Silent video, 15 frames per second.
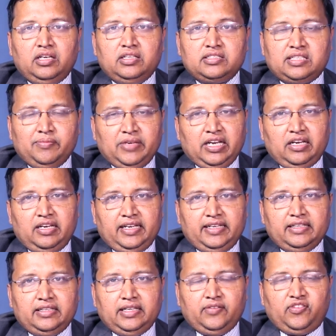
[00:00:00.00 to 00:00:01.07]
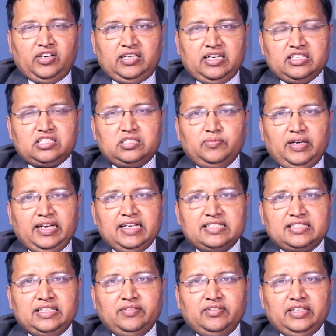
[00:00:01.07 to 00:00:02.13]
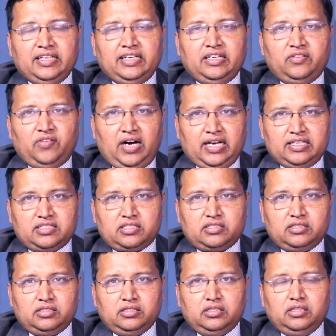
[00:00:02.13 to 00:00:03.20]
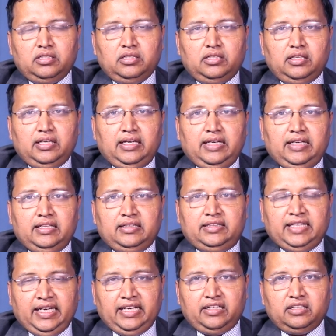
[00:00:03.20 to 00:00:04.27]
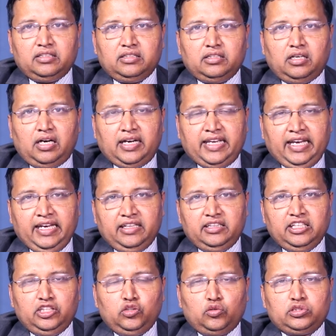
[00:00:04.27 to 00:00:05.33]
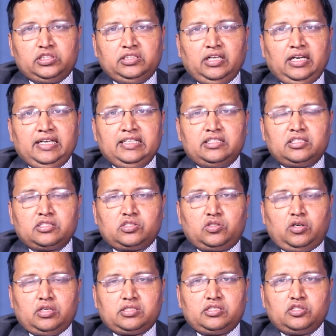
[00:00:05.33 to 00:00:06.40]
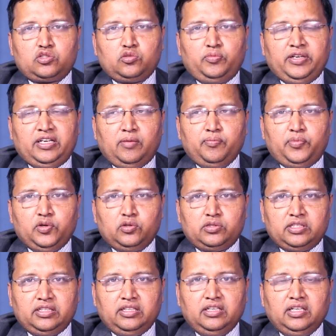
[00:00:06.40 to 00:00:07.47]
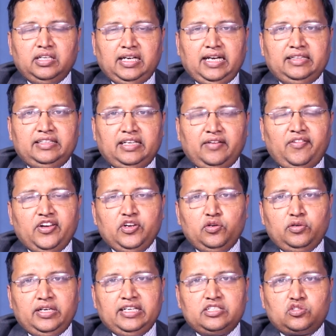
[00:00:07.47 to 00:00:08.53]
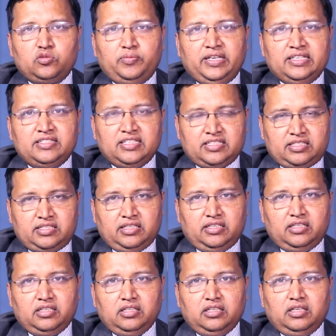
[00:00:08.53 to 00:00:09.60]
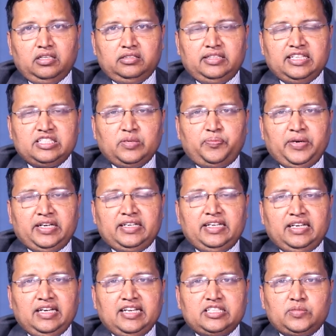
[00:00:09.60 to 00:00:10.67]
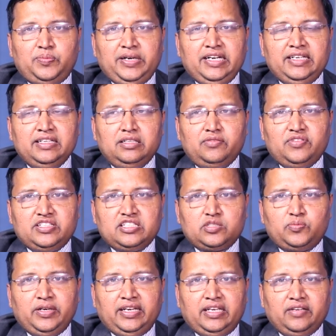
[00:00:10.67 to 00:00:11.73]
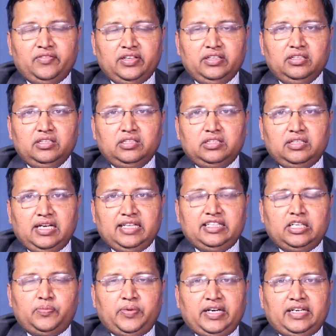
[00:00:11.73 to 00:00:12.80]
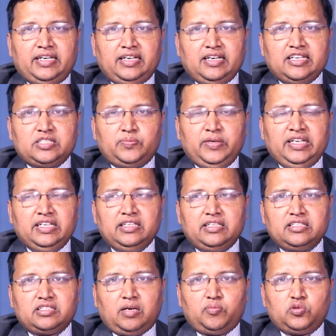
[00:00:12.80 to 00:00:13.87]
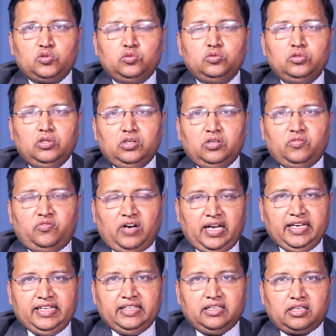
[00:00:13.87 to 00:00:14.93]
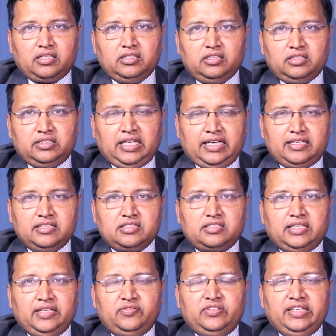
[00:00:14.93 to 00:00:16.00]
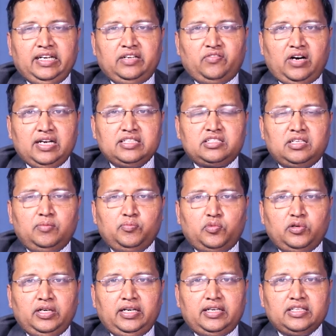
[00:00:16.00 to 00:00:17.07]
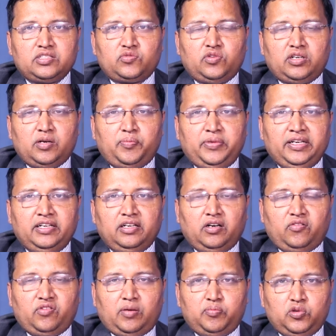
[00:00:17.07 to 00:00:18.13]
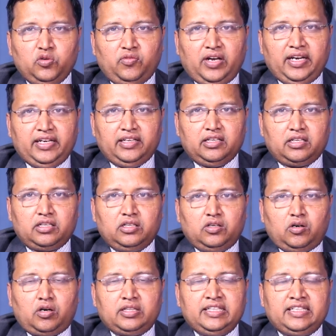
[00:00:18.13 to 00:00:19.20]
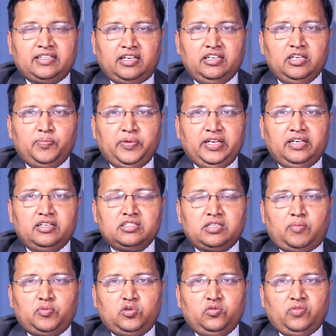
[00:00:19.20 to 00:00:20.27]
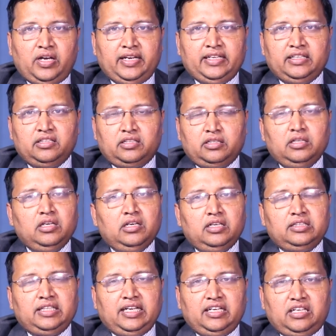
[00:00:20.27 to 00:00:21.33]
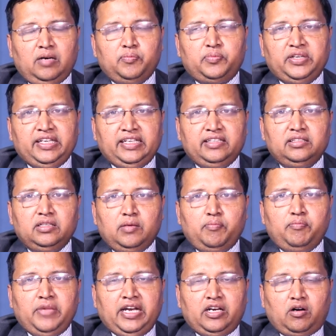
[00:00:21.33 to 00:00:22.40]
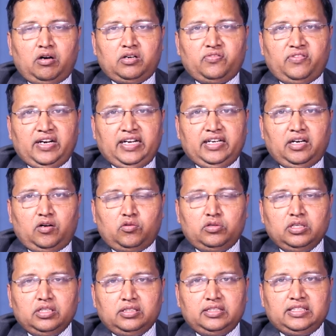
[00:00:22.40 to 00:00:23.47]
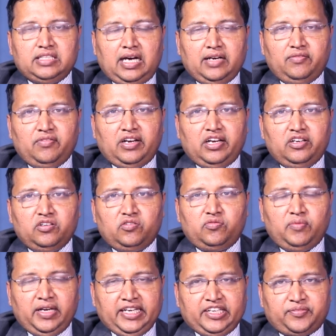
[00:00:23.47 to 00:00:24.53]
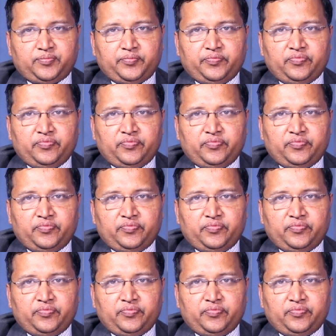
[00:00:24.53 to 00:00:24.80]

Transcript: Similarly, if a customer has given an advance, then again the notional interest cost is to be computed and the revenue needs to be adjusted. There is a practical expedient which has been given and that practical expedient is up to one year. That is, if the advance component is for a period of up to one year or the credit period is up to one year, then a company may not find out the time value of money.